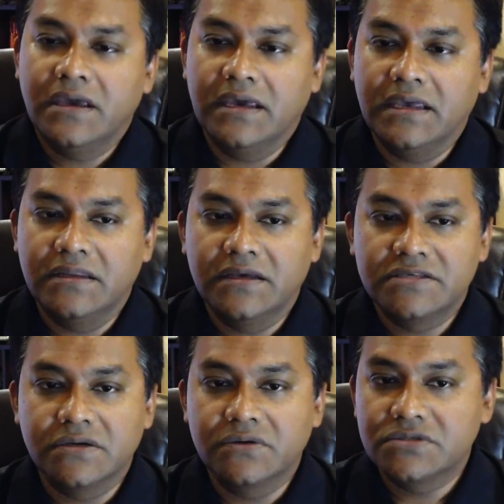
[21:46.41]
And
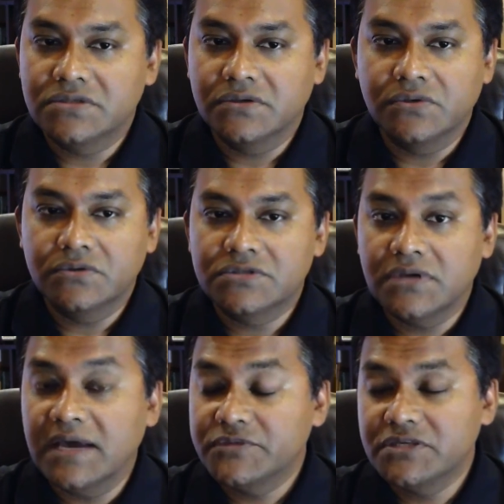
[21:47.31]
so, so,
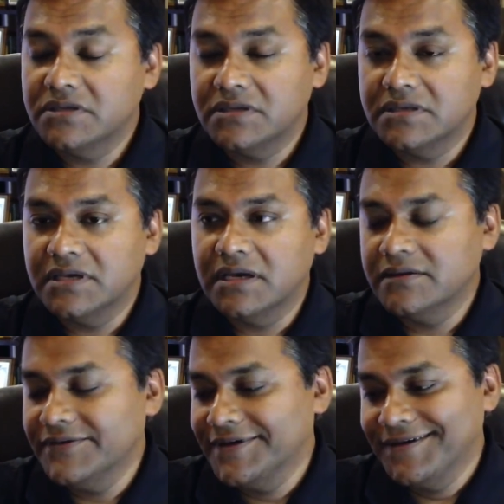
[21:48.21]
so absolutely. The,
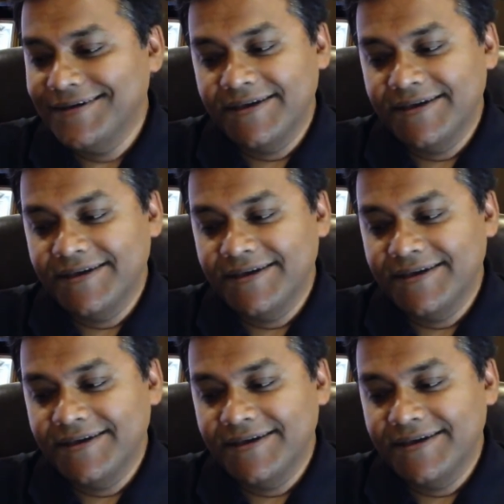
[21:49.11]
and,